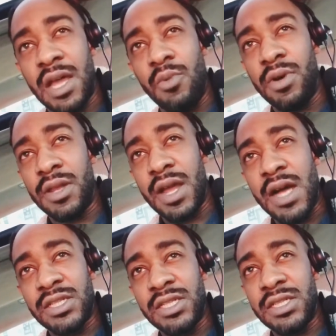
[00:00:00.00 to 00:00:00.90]
how well they're
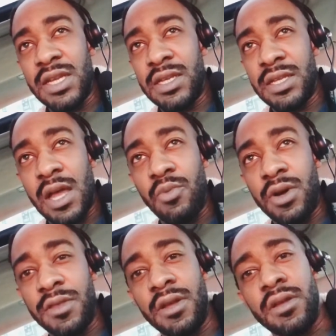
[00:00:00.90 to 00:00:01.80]
oxygenating and how
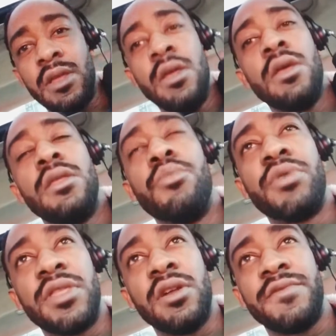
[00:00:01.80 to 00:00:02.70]
well they're
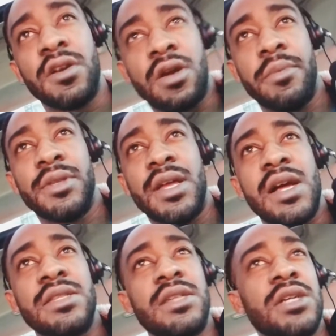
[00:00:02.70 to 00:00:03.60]
breathing off their carbon
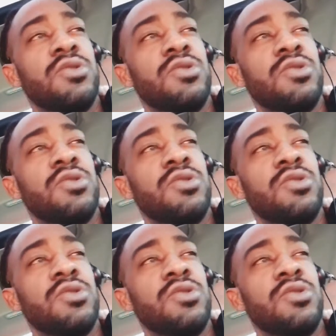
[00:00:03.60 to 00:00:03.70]
dioxide.